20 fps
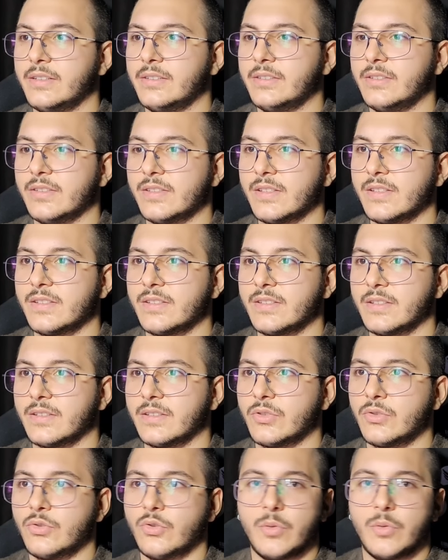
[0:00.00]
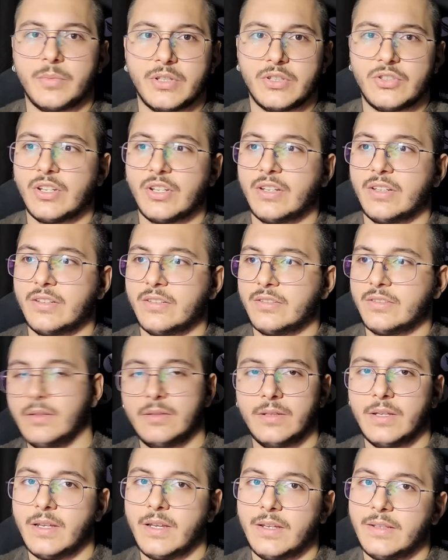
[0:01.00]
This is the Kuromi chair.
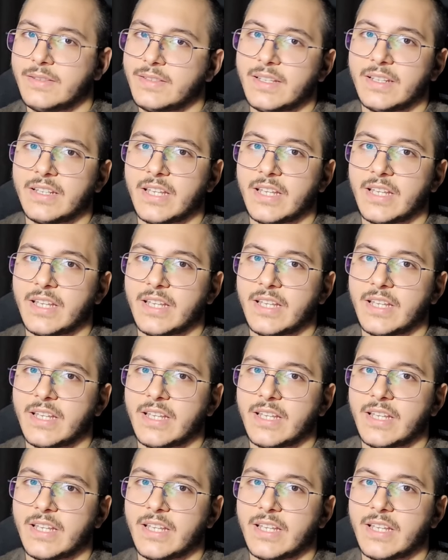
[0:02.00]
It's a